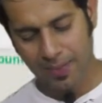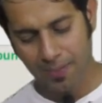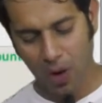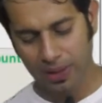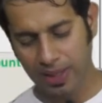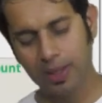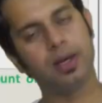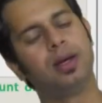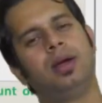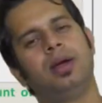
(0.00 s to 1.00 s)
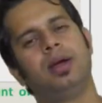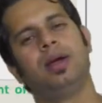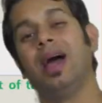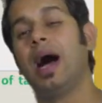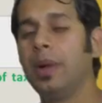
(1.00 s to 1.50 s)
important
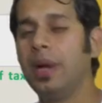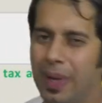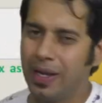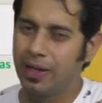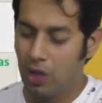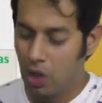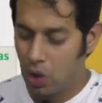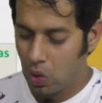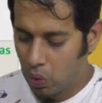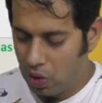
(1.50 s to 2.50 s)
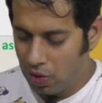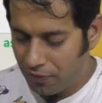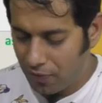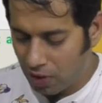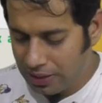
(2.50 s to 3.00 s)
amendment, Rule
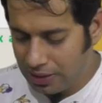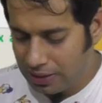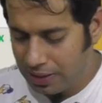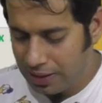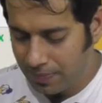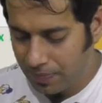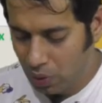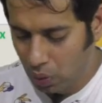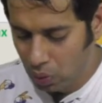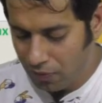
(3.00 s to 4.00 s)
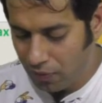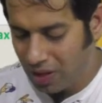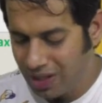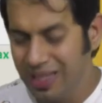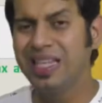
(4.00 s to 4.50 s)
43. Rule
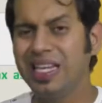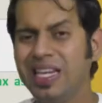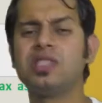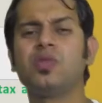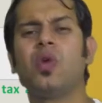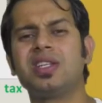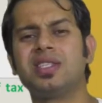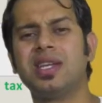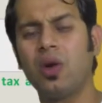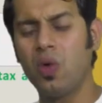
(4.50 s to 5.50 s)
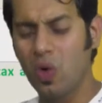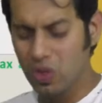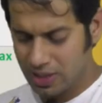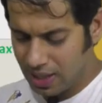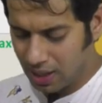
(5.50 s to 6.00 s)
43 is what, sir? Oh
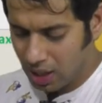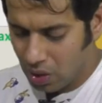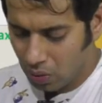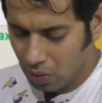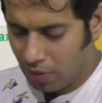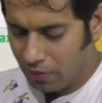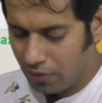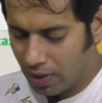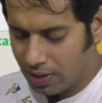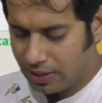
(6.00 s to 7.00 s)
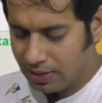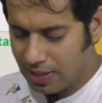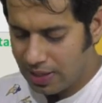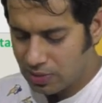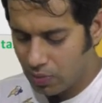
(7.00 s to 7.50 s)
sir, Rule
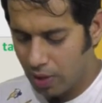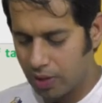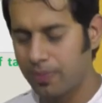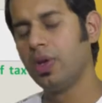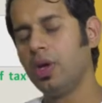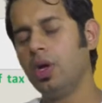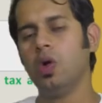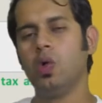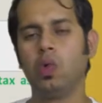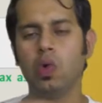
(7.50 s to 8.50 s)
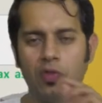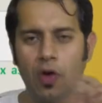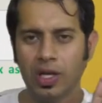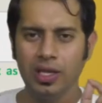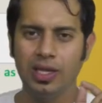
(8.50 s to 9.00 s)
43 is what? Rule
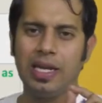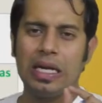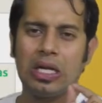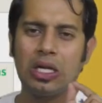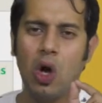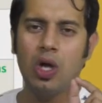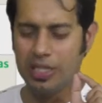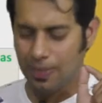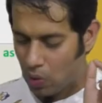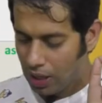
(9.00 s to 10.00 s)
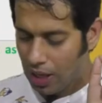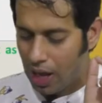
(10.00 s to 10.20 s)
43 talks about